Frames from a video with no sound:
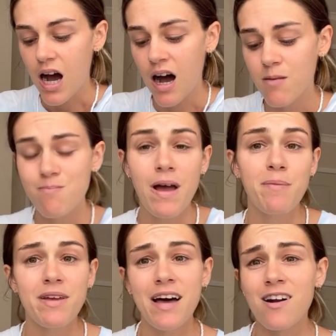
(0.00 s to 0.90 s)

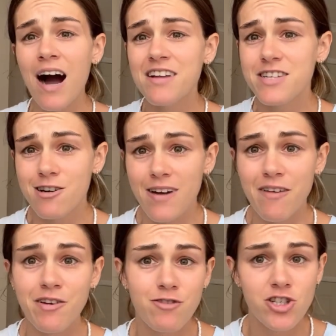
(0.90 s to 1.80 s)
Maybe that idea of
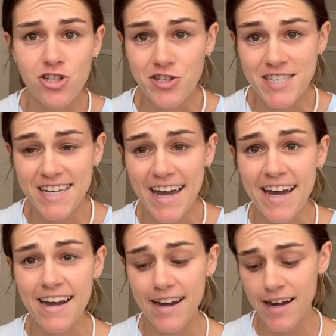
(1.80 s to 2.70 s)
having reduced
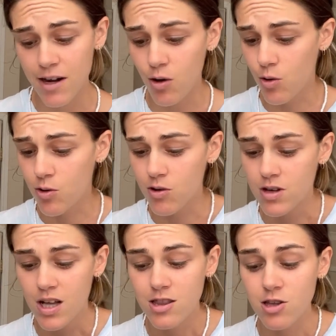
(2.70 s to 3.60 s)
care or
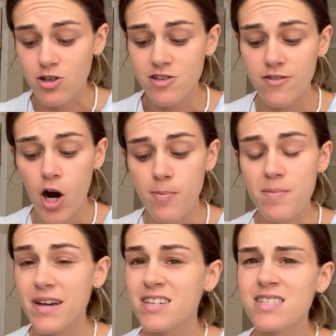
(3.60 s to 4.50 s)
loss of coping
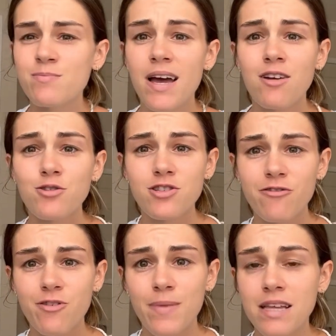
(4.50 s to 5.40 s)
mechanism. And also
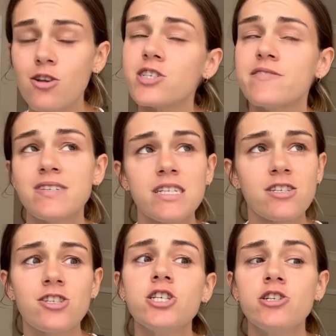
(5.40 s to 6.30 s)
for me, loss of an
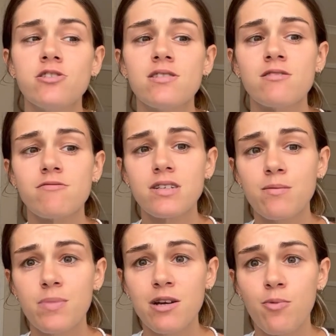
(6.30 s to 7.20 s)
excuse is a really
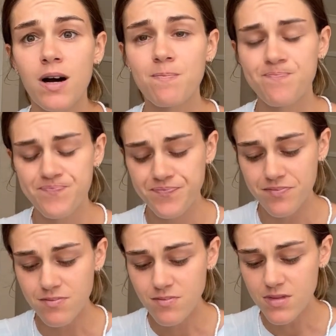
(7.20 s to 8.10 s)
big one.
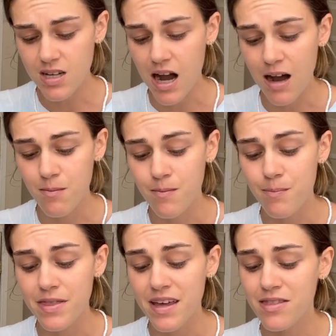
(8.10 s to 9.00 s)

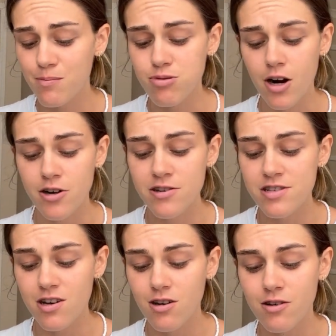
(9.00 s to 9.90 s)
But then the pros
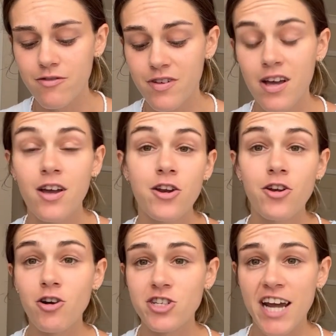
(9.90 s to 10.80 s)
of
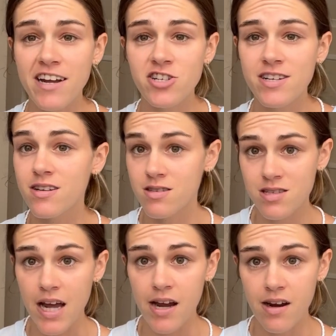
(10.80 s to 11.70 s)
not changing and
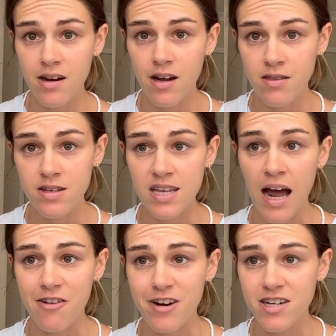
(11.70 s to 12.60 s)
staying in this
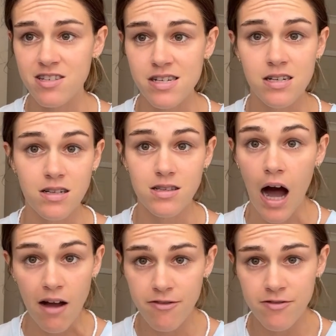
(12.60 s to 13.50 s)
anorexia
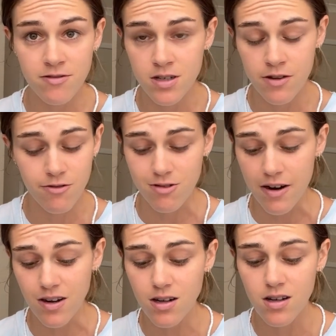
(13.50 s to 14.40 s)
life
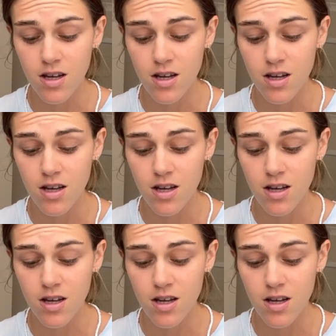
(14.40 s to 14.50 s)
forever.